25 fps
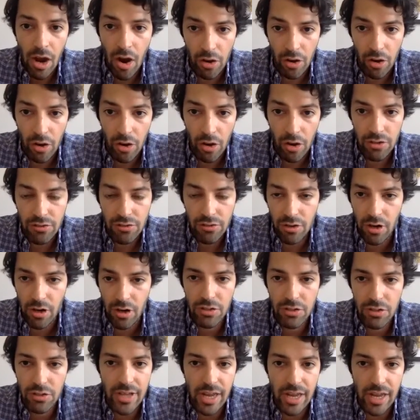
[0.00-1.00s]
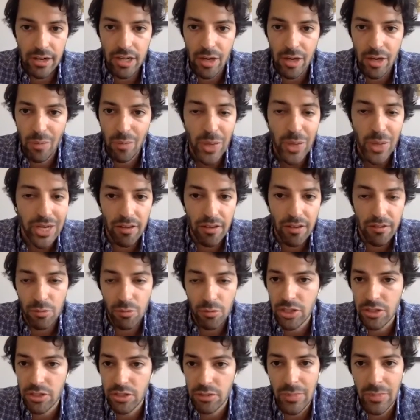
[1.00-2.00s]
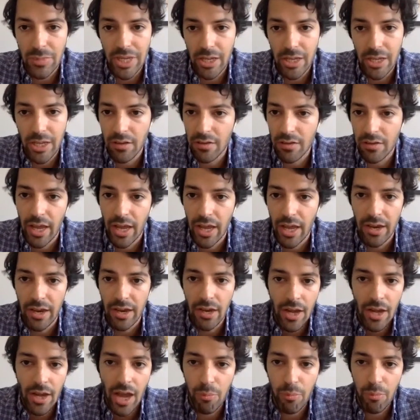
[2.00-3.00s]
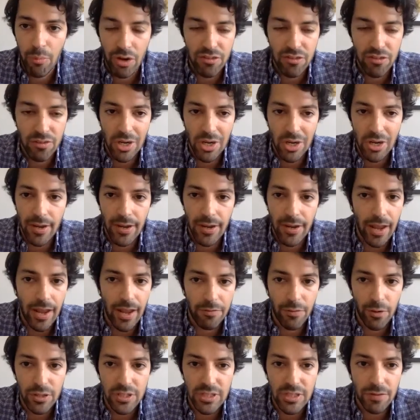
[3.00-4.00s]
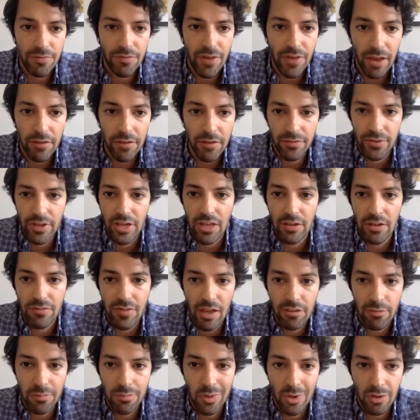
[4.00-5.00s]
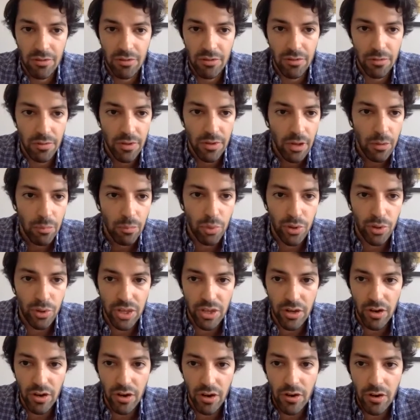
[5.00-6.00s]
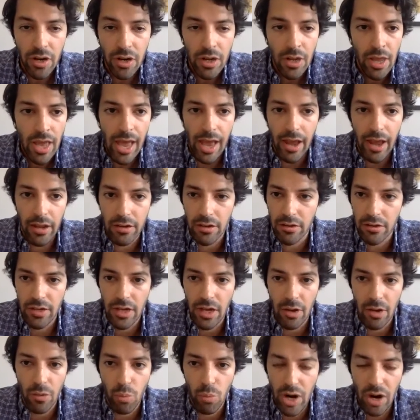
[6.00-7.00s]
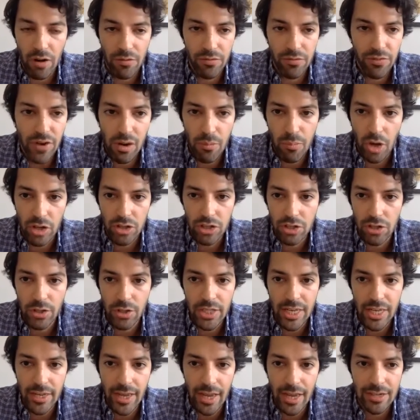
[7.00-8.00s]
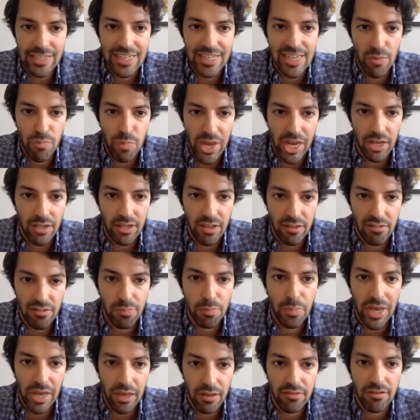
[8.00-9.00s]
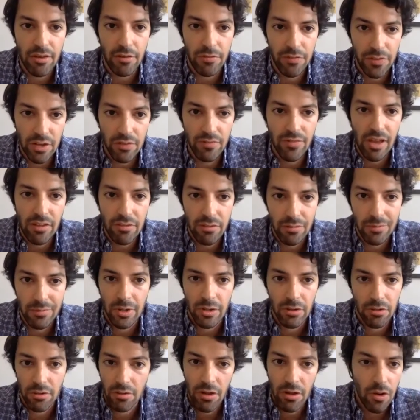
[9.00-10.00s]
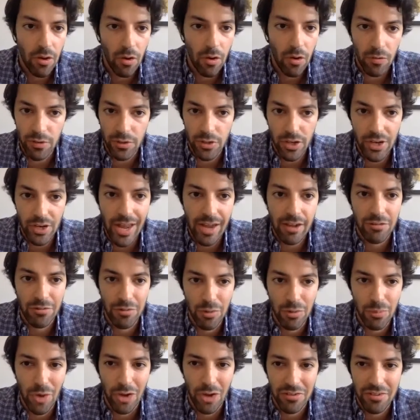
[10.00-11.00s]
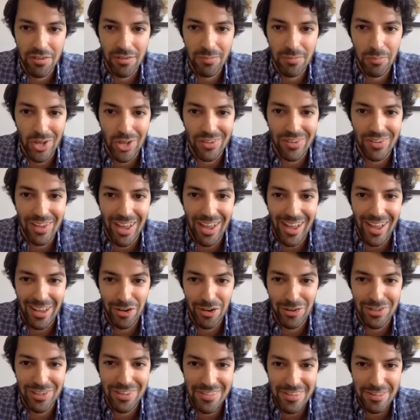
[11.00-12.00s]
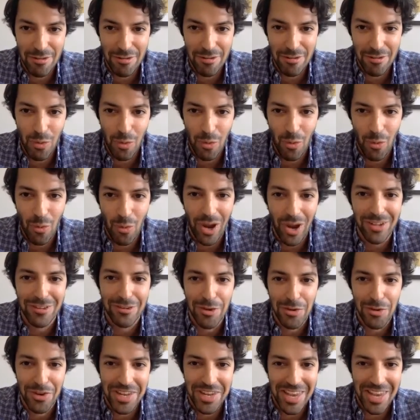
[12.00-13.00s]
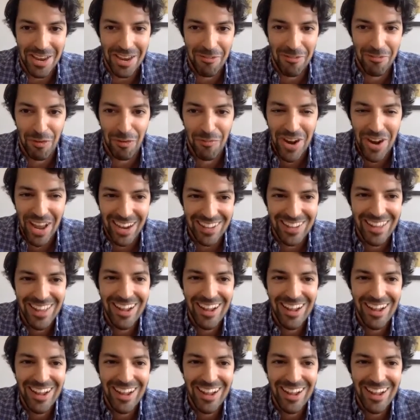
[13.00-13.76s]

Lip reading: 100 to 110 companies, which means like approximately like 35 investments per year. And we are very much looking at keeping this pace of investment over the next few months. But I know this is quite unique from like